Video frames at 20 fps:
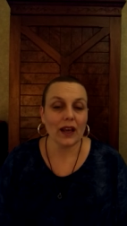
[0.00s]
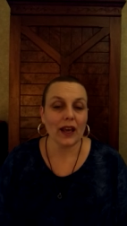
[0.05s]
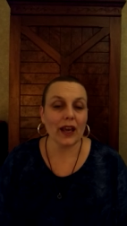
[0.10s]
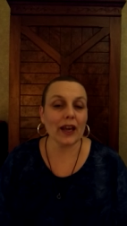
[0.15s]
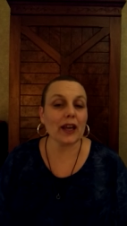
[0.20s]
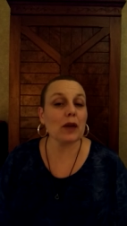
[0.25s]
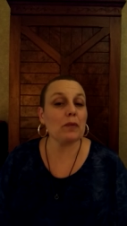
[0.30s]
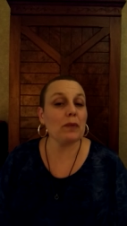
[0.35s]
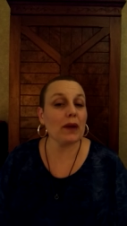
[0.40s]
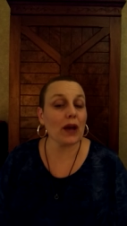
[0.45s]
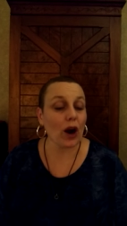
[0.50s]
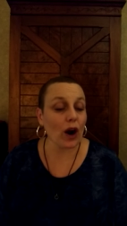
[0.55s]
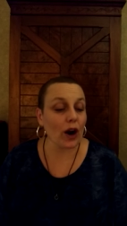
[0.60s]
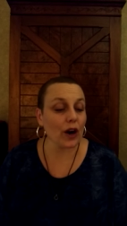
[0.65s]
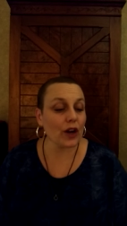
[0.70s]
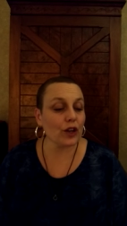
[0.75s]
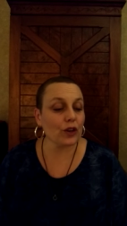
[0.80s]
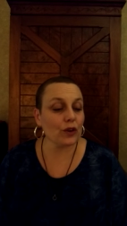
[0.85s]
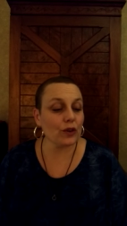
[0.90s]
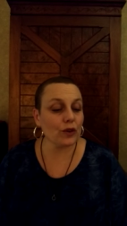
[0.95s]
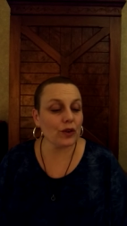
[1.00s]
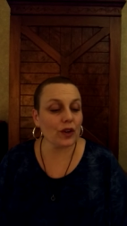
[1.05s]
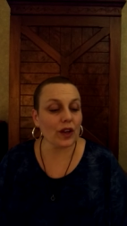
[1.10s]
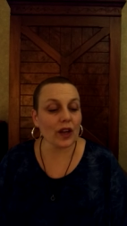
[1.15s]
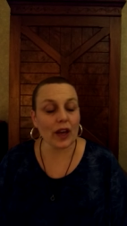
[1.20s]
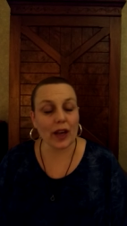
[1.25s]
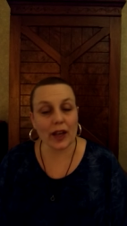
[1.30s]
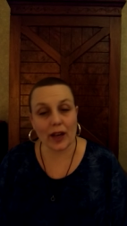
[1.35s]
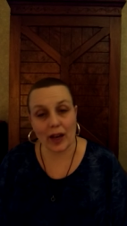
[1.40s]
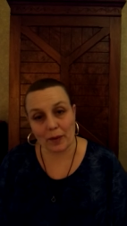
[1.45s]
It can be argued,
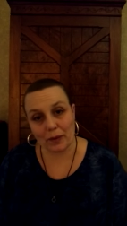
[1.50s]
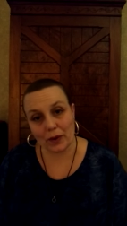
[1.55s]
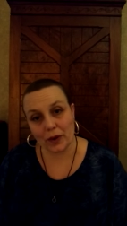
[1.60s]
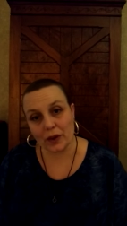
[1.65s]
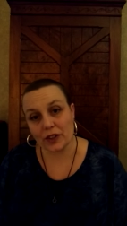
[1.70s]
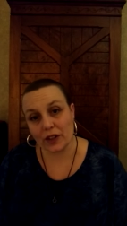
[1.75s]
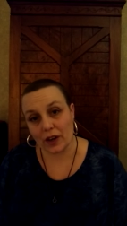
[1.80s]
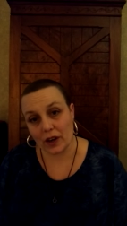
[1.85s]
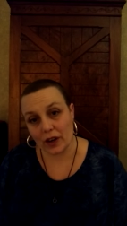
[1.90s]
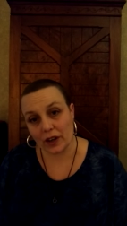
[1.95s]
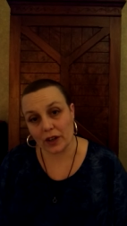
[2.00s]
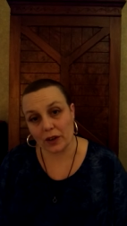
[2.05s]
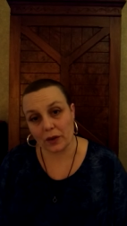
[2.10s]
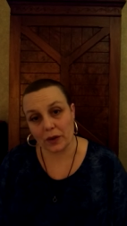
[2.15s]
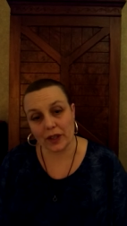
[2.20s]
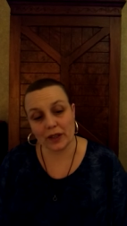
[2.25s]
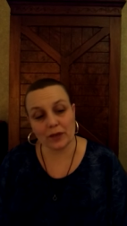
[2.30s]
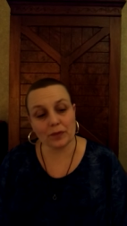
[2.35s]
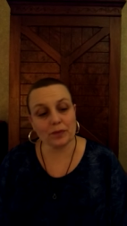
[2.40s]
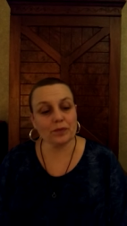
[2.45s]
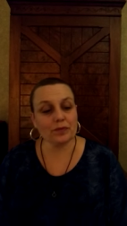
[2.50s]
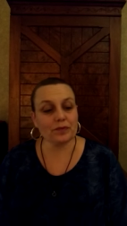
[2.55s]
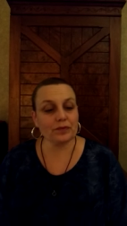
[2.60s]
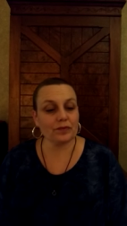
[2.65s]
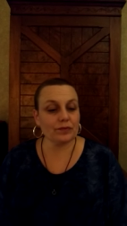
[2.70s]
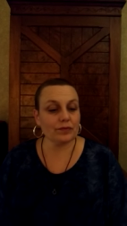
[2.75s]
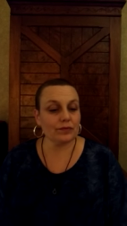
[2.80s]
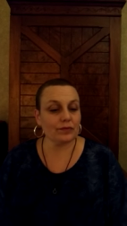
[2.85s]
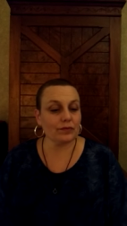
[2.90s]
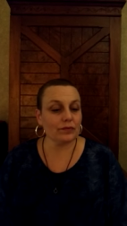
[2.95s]
and I'm going to argue it,
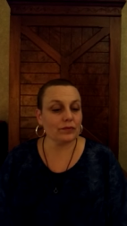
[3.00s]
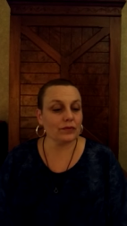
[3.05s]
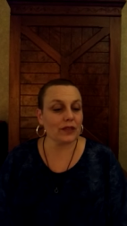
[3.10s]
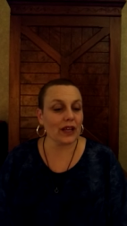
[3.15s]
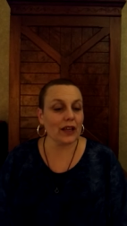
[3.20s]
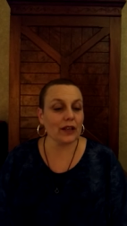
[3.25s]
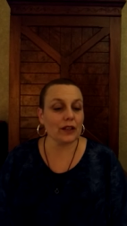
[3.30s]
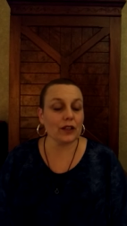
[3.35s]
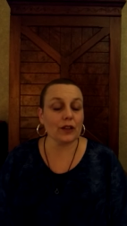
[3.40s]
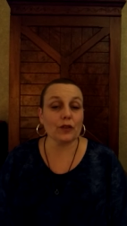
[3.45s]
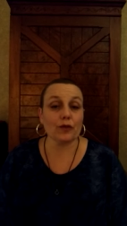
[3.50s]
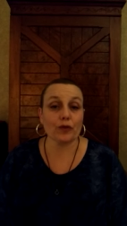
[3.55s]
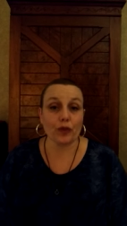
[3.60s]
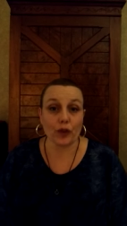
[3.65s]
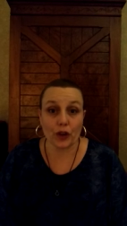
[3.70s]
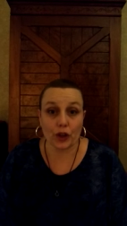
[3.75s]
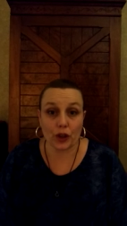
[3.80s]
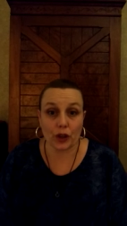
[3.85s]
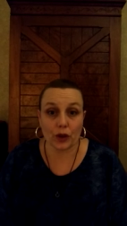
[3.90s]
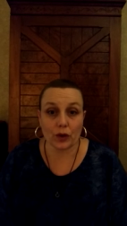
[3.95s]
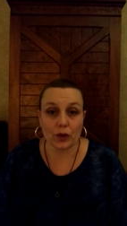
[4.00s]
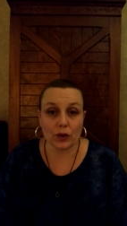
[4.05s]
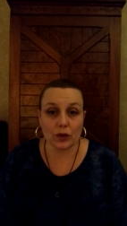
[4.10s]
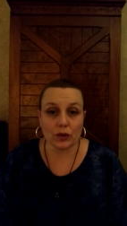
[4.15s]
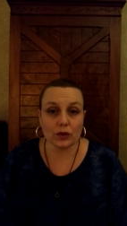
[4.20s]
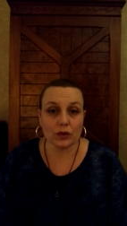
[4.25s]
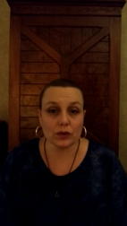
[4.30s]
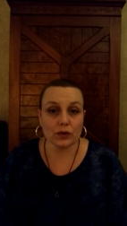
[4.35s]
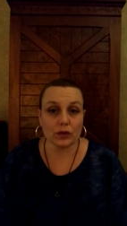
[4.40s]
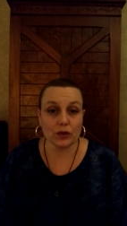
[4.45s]
that for
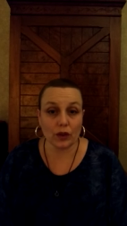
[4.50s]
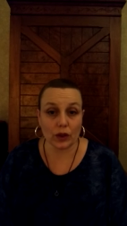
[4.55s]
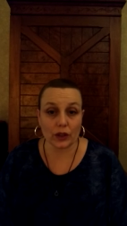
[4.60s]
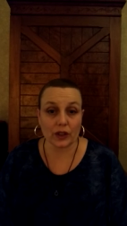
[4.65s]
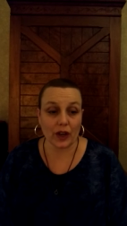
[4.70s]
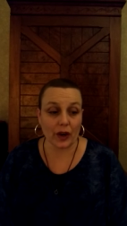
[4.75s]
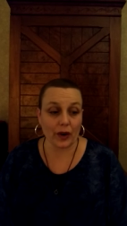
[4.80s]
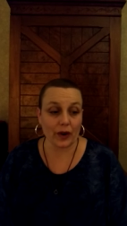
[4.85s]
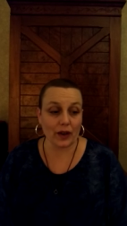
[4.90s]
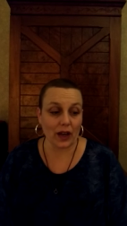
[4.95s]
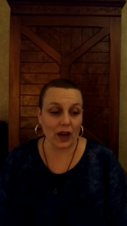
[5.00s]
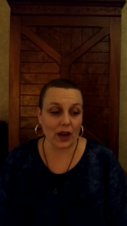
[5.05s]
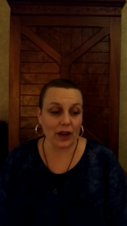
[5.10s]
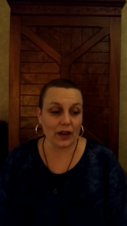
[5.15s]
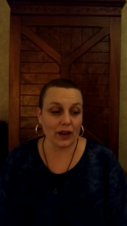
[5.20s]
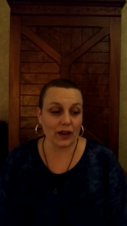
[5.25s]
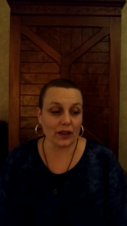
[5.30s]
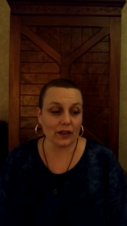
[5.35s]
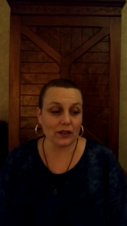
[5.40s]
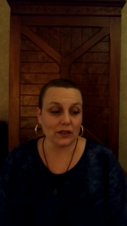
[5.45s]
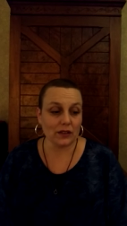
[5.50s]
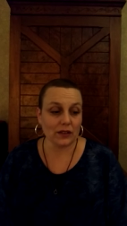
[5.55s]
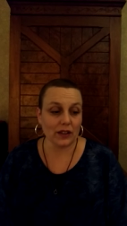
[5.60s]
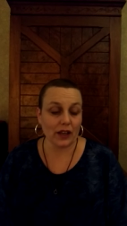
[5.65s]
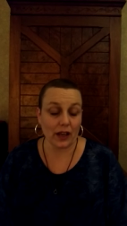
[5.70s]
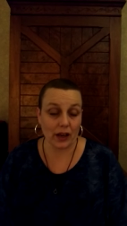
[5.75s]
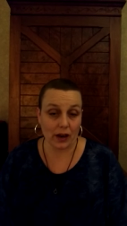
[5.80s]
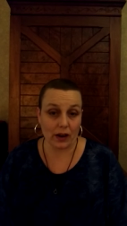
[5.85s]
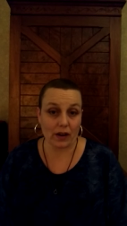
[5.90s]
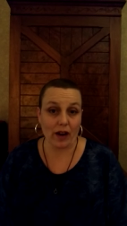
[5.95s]
you, North Carolina,
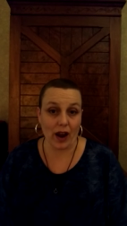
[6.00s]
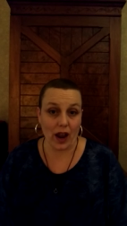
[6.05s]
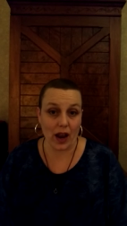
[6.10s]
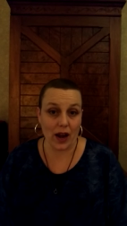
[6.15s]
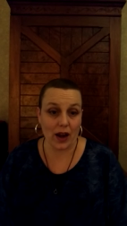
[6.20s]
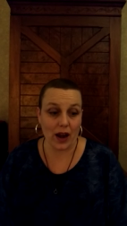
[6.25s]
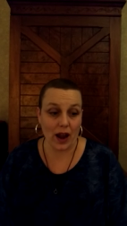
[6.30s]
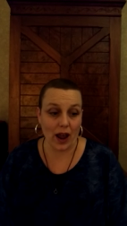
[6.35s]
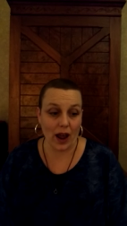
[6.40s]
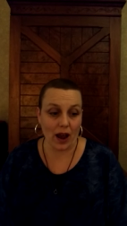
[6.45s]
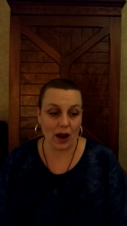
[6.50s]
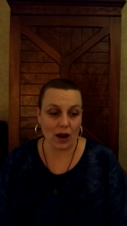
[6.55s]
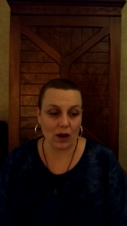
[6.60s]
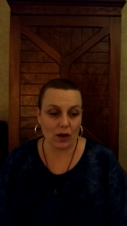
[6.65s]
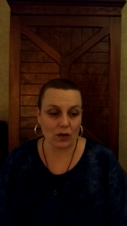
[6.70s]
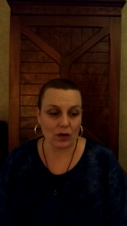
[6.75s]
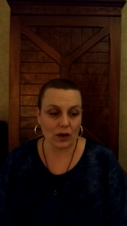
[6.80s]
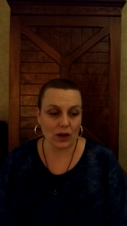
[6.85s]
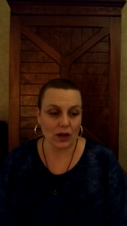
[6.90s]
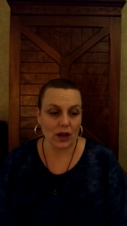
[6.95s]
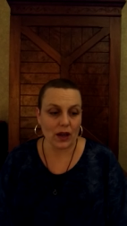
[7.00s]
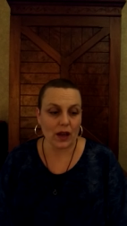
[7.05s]
here and now,